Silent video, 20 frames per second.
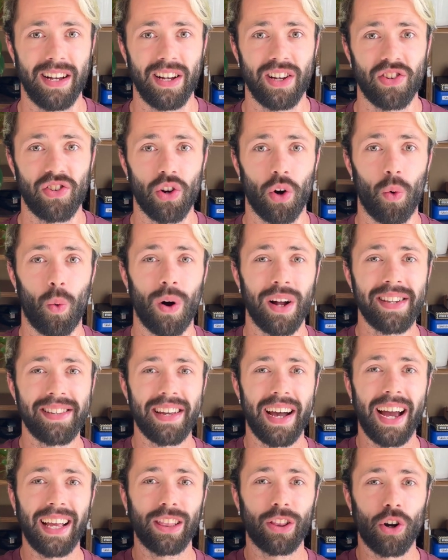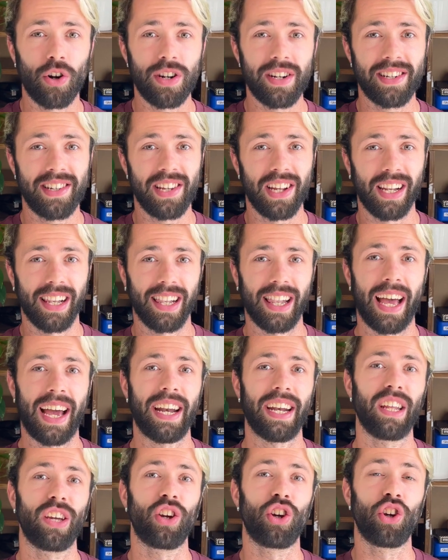So once I learned to
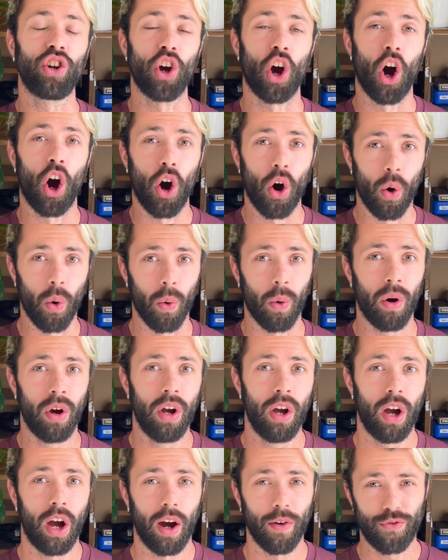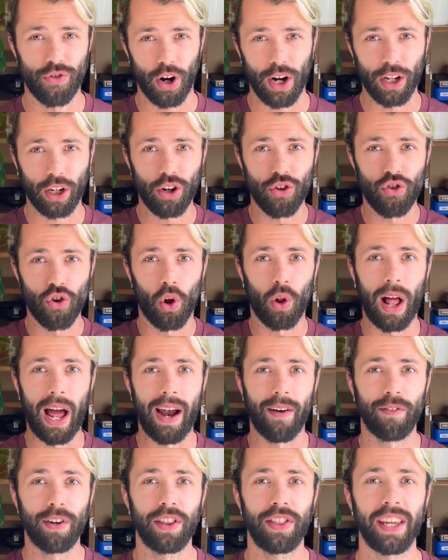let go of trying to control
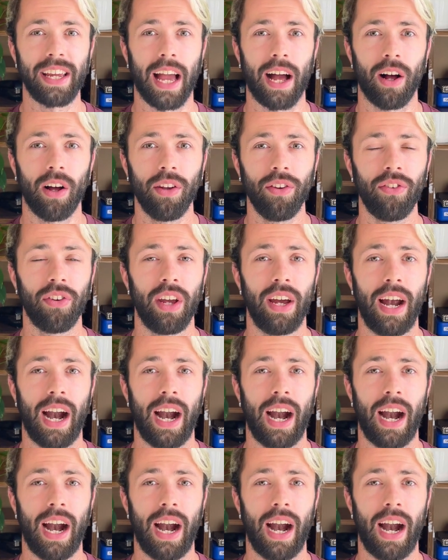everything else